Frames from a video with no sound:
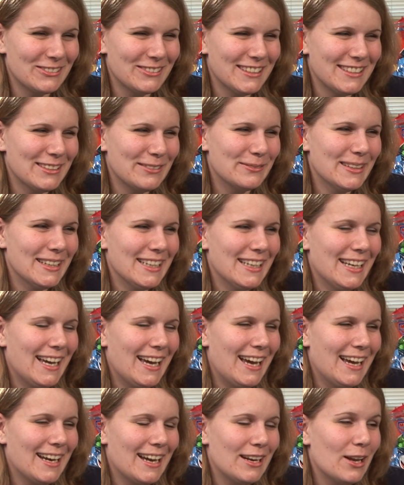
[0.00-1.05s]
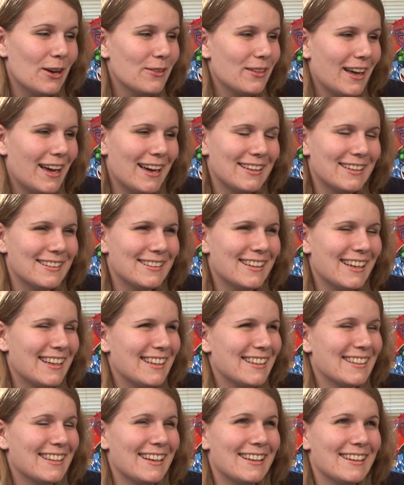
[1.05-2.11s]
with them. And I know they had to think
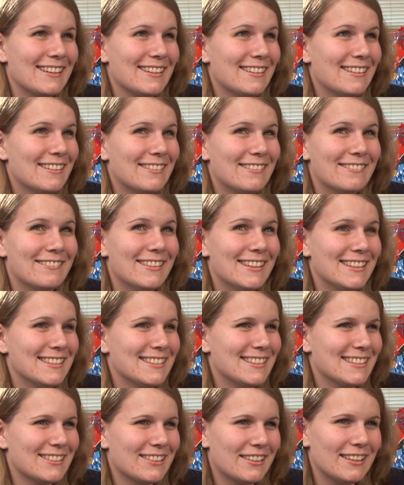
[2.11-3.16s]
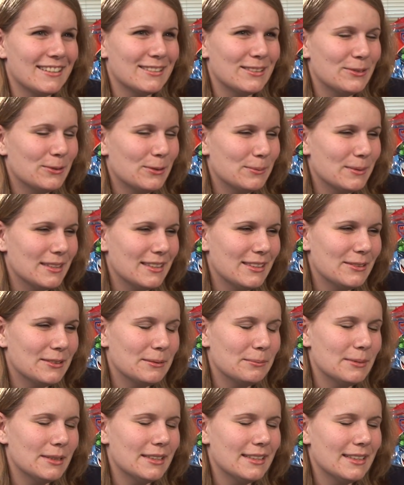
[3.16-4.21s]
like, oh, what is this crazy woman
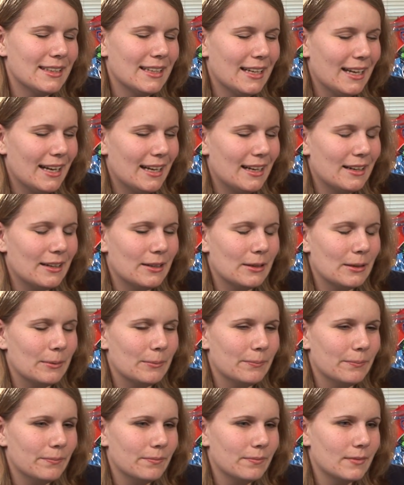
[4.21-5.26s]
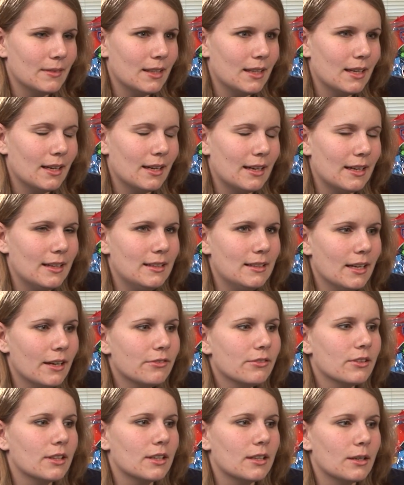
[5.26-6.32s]
doing? But um, yeah, he
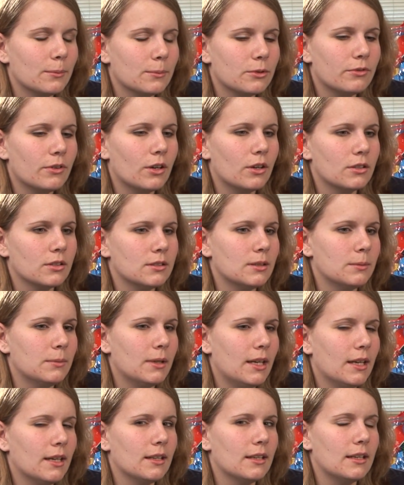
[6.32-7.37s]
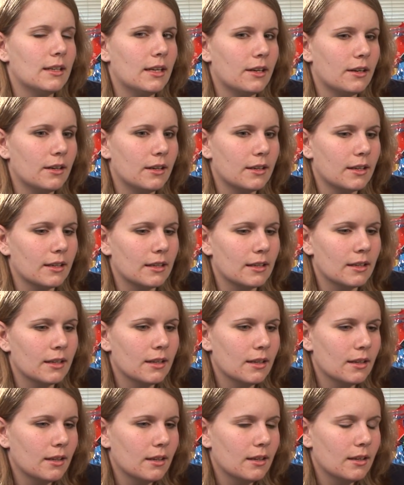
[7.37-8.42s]
definitely comes first to me and to Derek. And
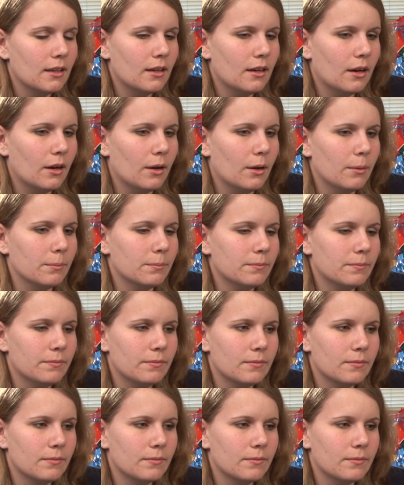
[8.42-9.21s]
um,